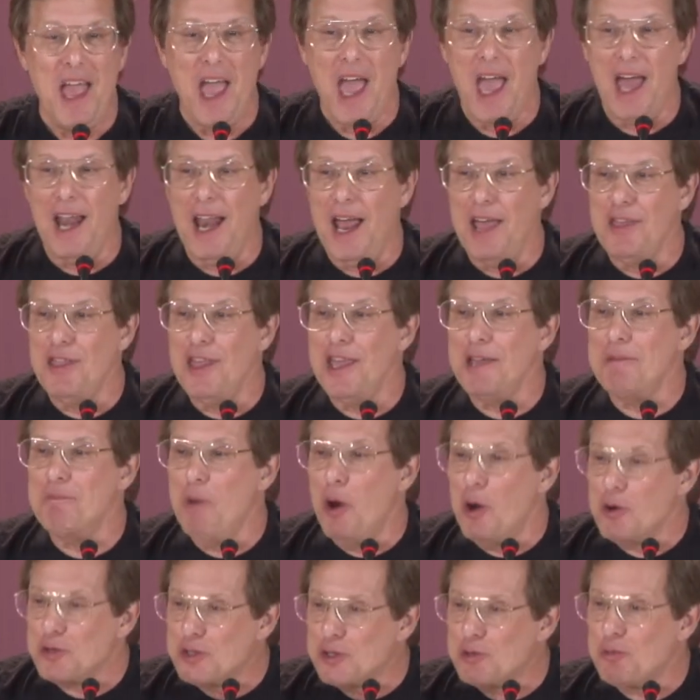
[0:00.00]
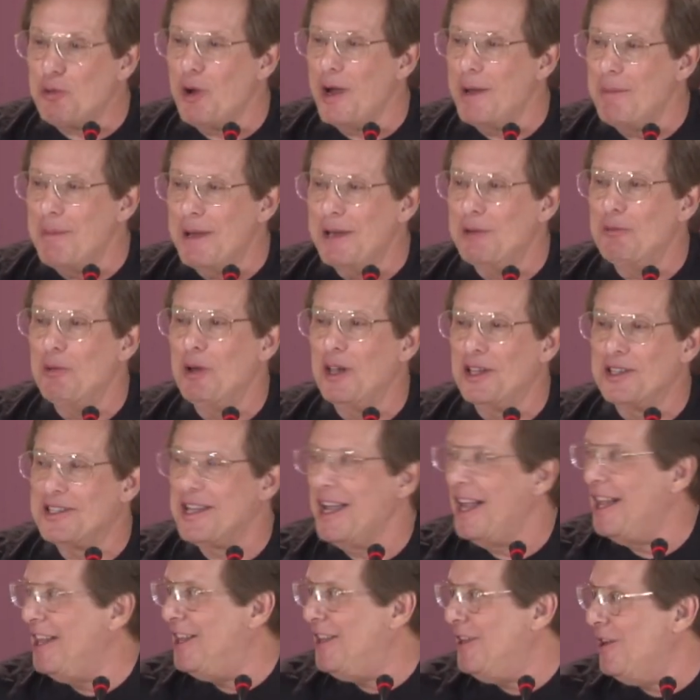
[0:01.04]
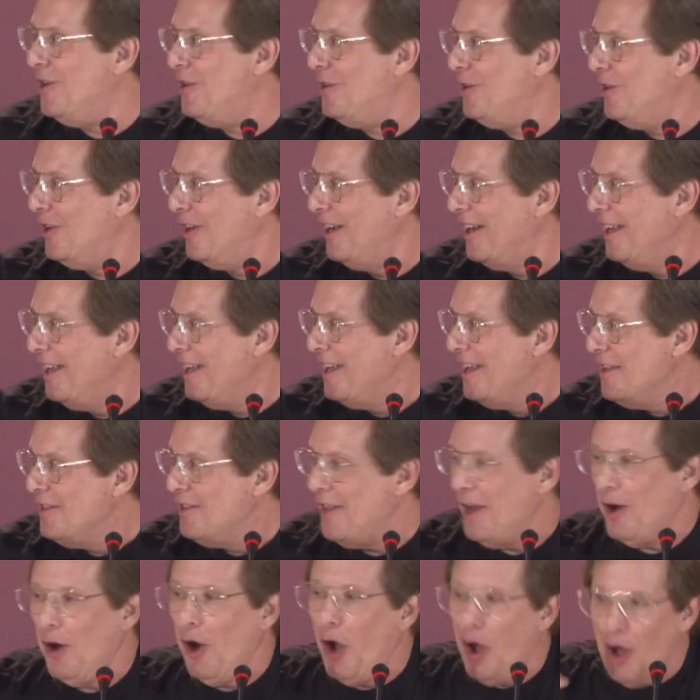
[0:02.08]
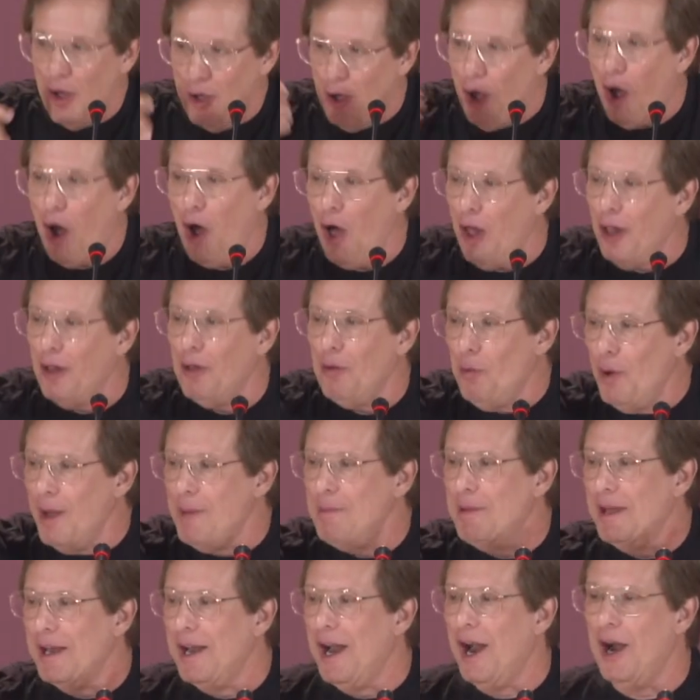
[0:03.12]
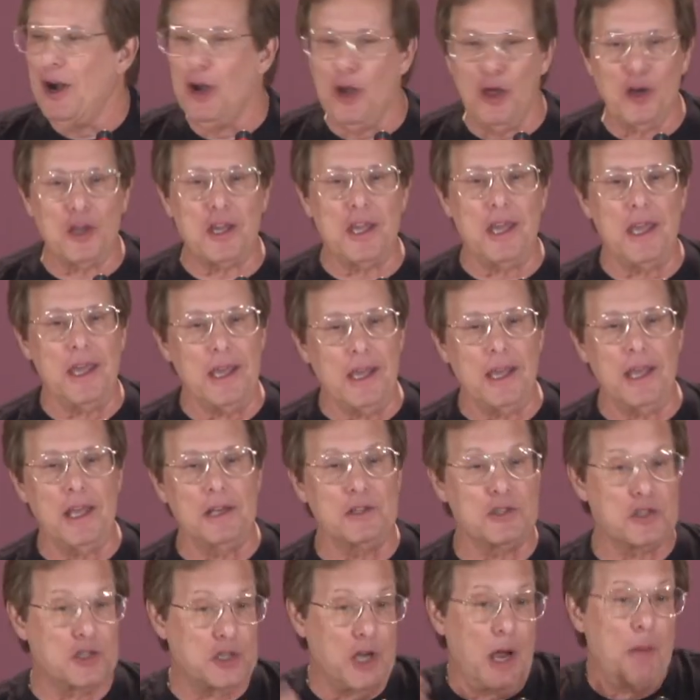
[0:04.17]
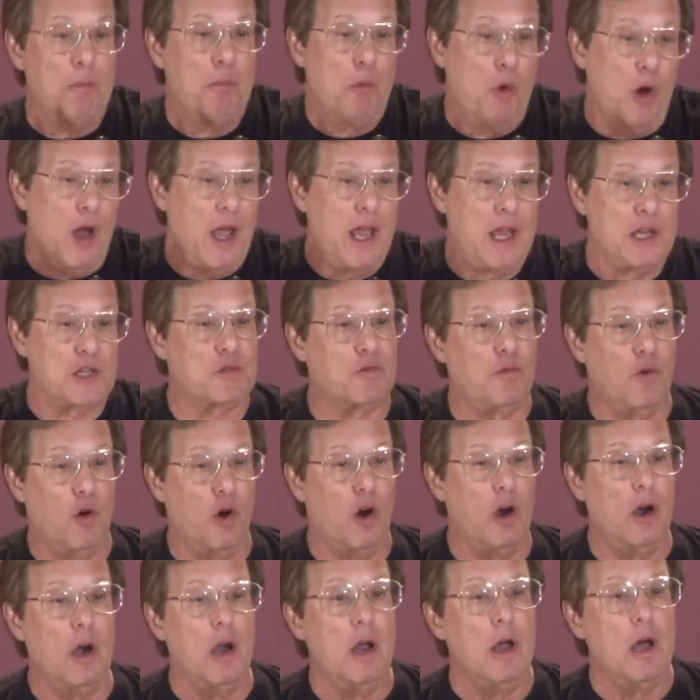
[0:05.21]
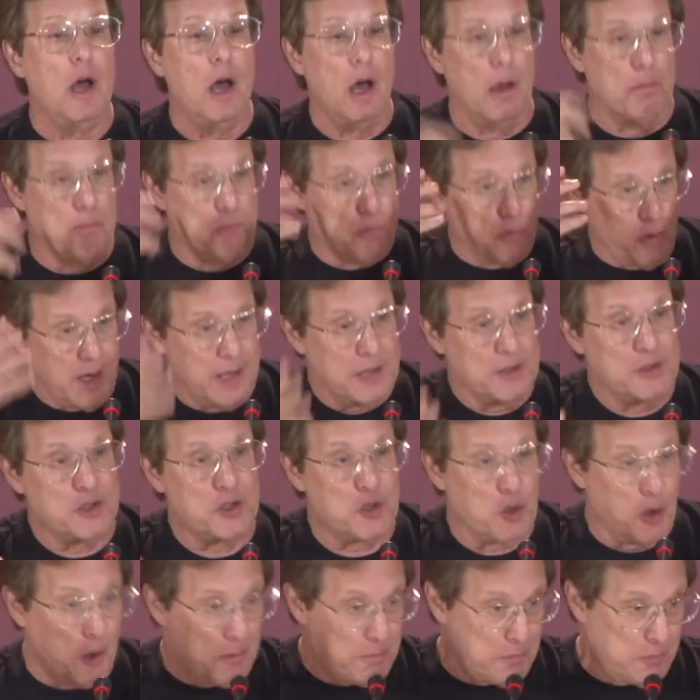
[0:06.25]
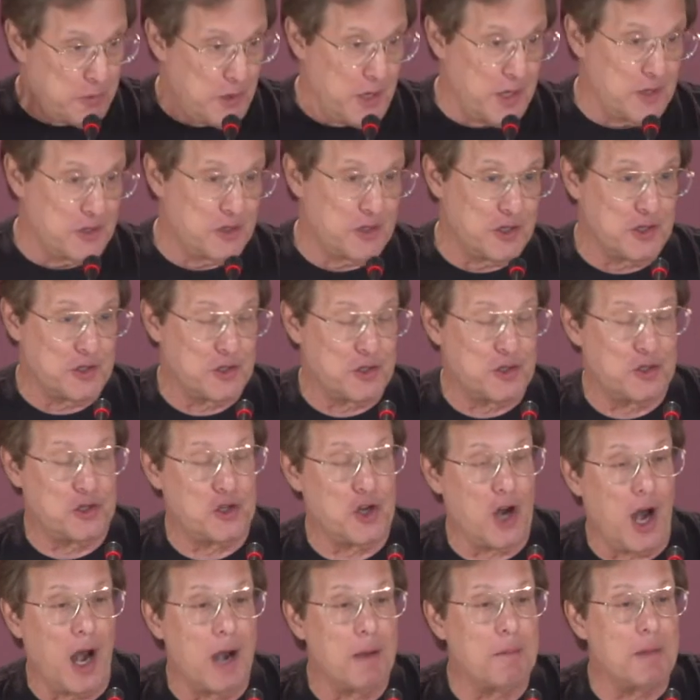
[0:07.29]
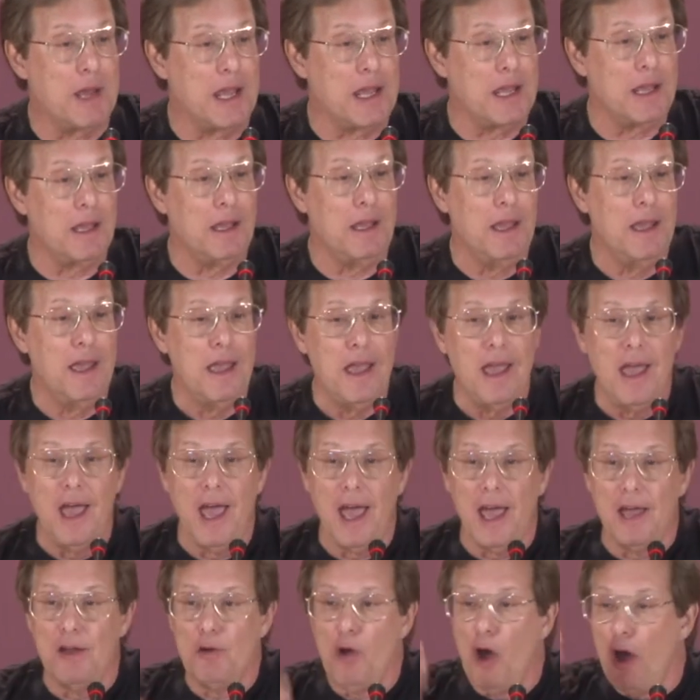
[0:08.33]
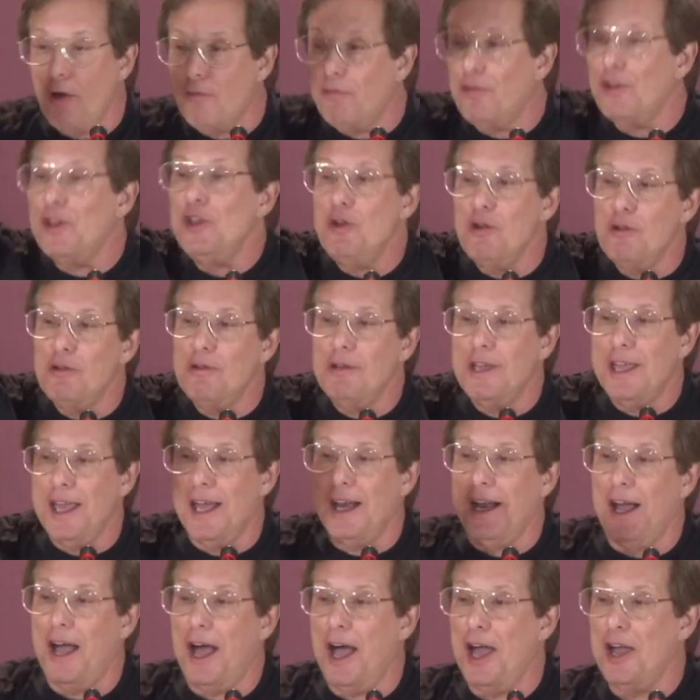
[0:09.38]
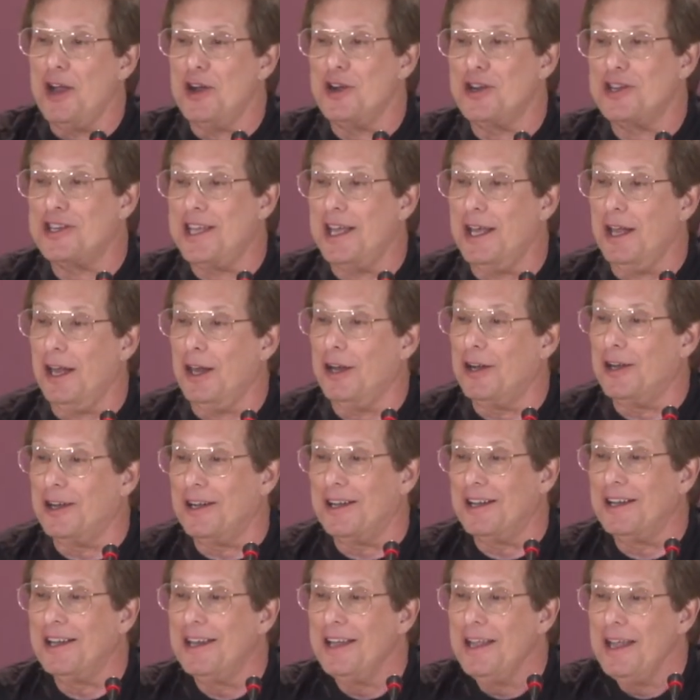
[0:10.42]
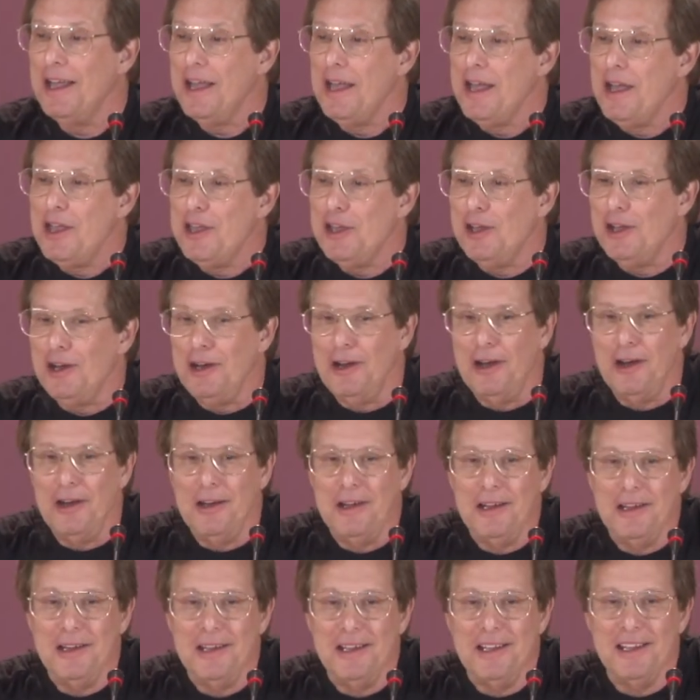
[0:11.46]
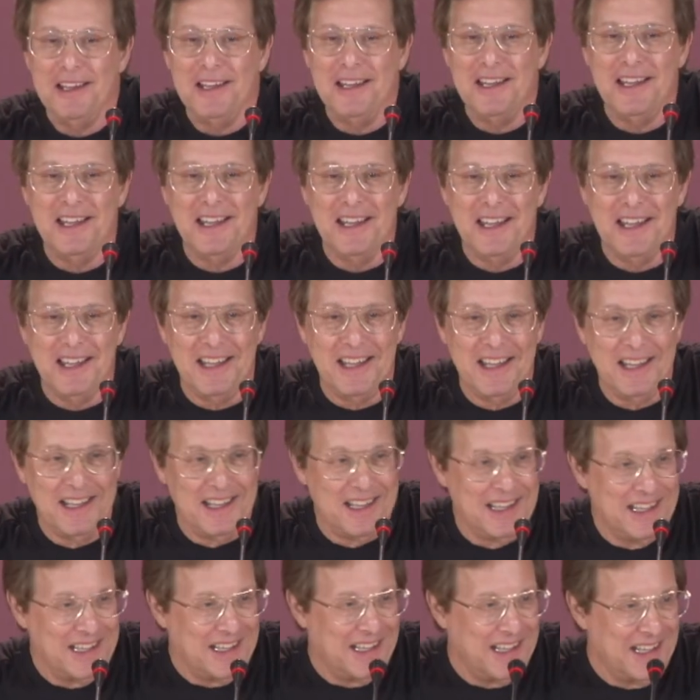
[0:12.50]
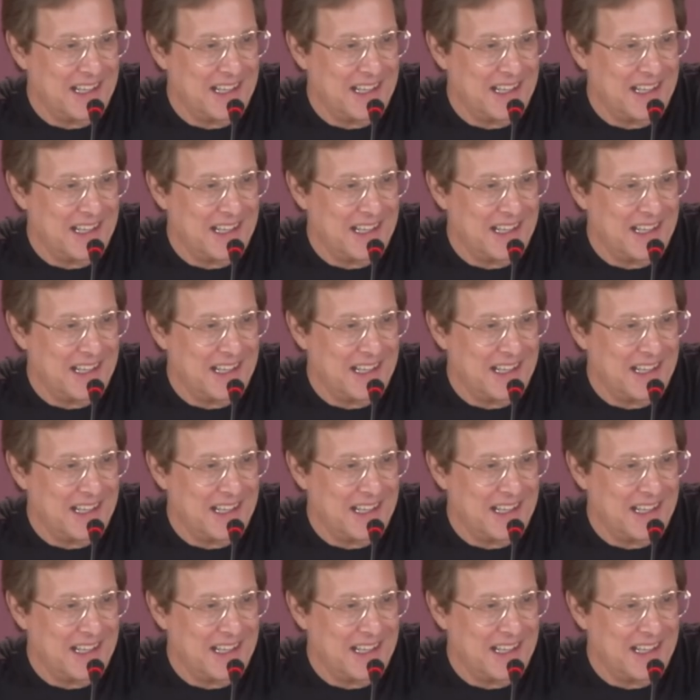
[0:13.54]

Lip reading: And I think most women will tell you, all women are looking in some ways for a prince or Princess Charming, and often you get a hired killer, you know.